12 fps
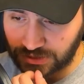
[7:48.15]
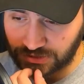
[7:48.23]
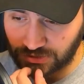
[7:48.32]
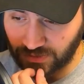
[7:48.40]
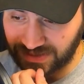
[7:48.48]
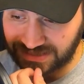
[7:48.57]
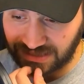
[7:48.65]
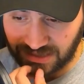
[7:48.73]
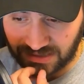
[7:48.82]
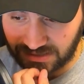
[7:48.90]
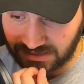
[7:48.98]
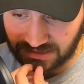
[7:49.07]
So I'm
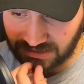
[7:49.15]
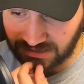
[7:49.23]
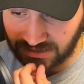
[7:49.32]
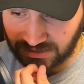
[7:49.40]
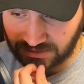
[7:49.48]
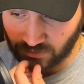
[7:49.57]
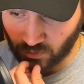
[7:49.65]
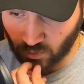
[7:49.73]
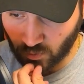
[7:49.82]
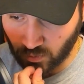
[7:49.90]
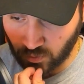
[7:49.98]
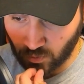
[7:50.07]
excited to see
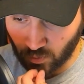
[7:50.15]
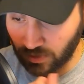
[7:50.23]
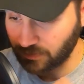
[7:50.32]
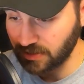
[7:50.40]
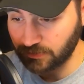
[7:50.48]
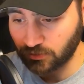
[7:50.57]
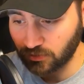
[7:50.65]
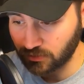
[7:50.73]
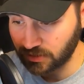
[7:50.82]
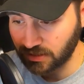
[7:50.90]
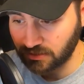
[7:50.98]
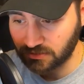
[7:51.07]
what people
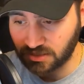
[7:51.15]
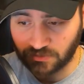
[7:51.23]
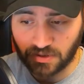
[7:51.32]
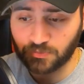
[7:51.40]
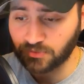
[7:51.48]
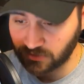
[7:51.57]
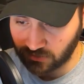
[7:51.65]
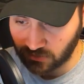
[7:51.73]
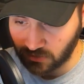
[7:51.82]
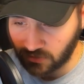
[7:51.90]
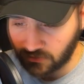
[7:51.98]
can come up with.